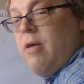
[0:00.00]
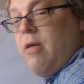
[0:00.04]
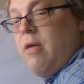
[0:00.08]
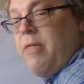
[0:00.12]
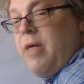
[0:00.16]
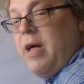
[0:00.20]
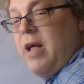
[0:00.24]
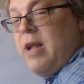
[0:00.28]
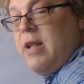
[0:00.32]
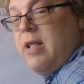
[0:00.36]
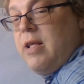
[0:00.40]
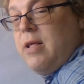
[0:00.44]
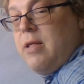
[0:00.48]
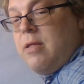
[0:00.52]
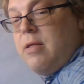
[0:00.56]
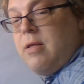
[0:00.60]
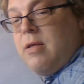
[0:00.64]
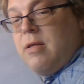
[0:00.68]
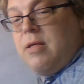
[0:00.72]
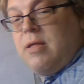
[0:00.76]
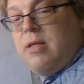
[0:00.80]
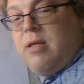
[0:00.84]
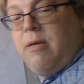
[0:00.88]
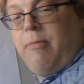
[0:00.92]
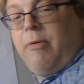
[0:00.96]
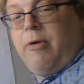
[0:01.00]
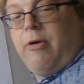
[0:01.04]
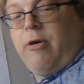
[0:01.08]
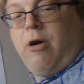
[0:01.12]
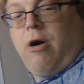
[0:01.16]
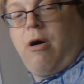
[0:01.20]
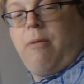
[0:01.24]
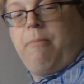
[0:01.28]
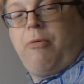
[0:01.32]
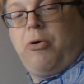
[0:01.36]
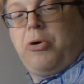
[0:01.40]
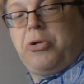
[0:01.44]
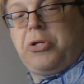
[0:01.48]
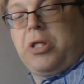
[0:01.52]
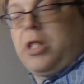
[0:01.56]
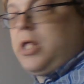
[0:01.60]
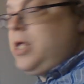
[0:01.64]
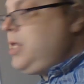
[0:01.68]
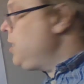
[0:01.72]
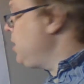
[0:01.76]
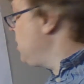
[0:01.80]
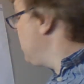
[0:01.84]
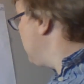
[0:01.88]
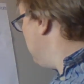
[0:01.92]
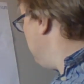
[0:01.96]
that is similar on both
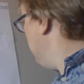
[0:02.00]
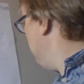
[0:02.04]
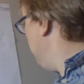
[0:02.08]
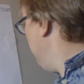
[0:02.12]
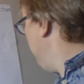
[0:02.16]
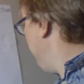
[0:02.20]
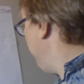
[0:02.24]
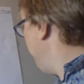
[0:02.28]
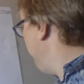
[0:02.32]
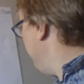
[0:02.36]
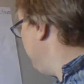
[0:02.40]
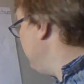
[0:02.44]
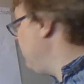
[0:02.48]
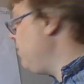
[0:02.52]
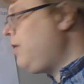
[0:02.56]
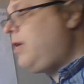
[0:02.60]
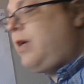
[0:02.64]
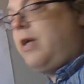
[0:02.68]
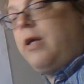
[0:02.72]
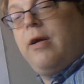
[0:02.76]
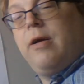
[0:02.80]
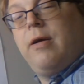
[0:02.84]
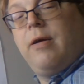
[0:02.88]
lists? Well, if we look,